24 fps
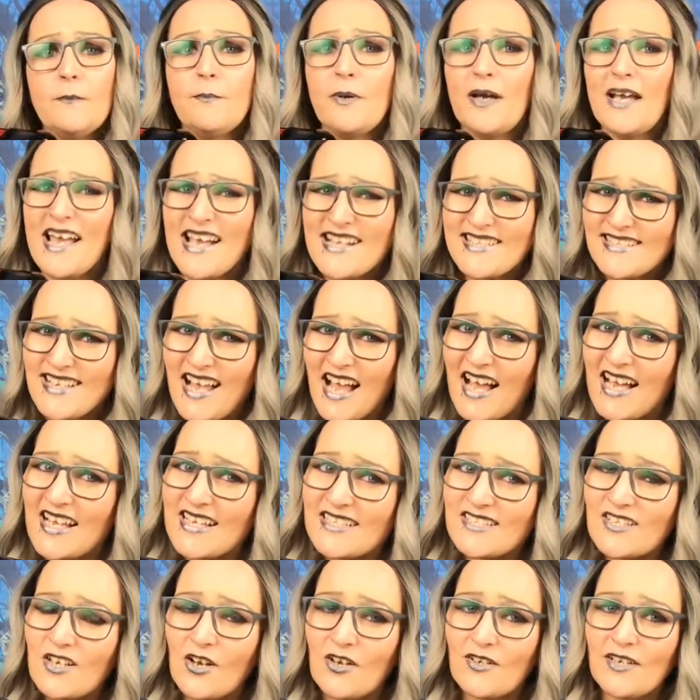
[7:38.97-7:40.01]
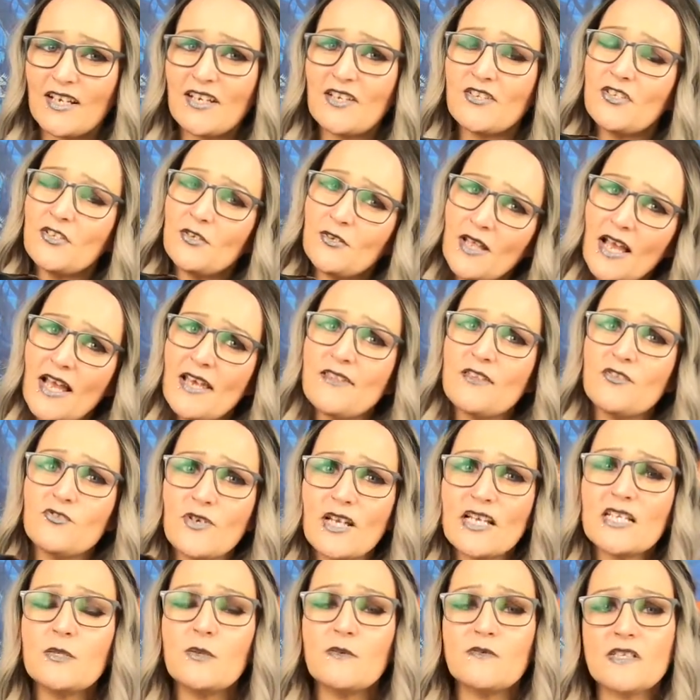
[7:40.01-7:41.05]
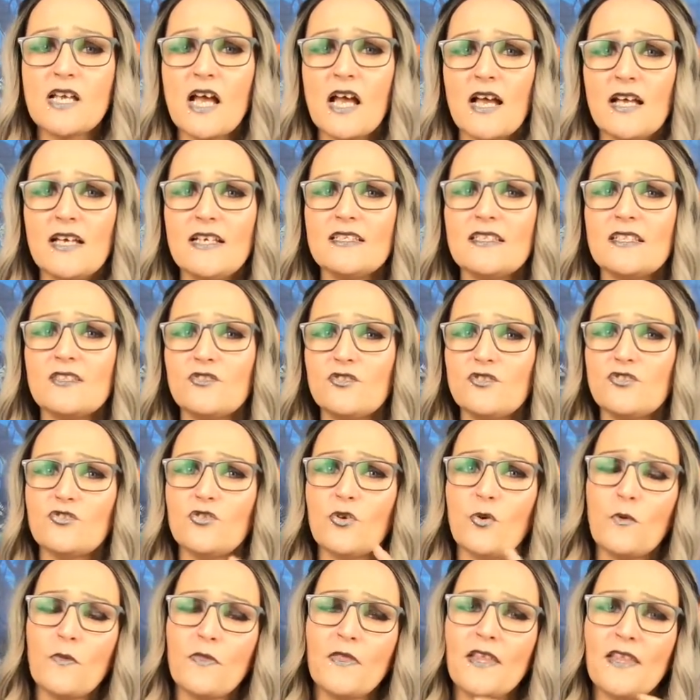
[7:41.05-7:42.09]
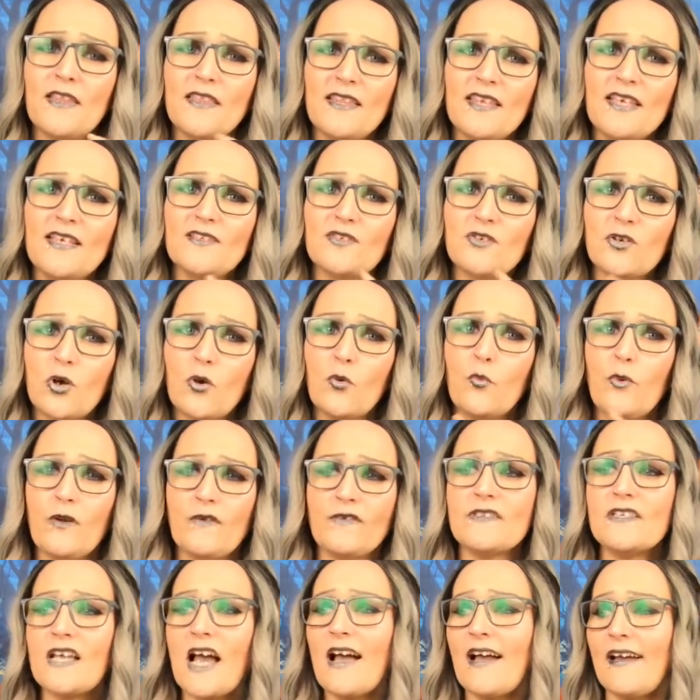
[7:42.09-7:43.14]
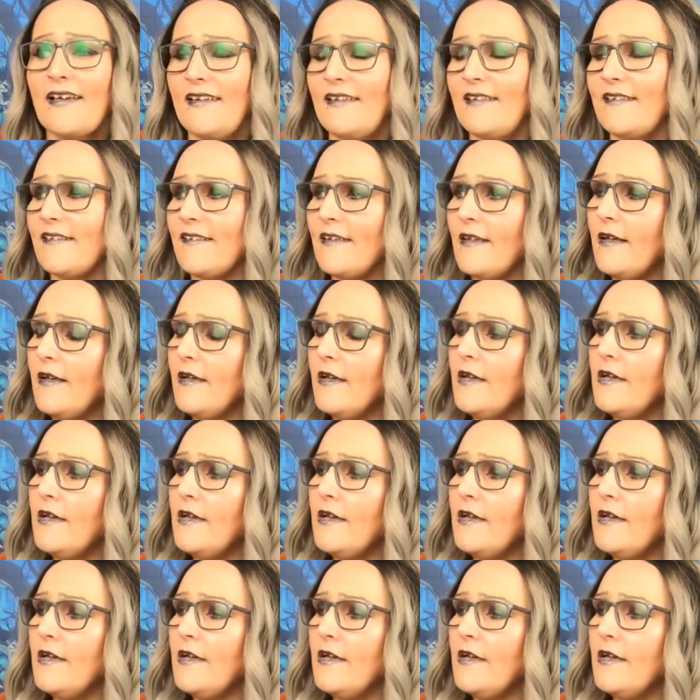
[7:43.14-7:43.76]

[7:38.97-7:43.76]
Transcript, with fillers: But I had tights on, and I do like the dress with tights. I just don't think these go with tights.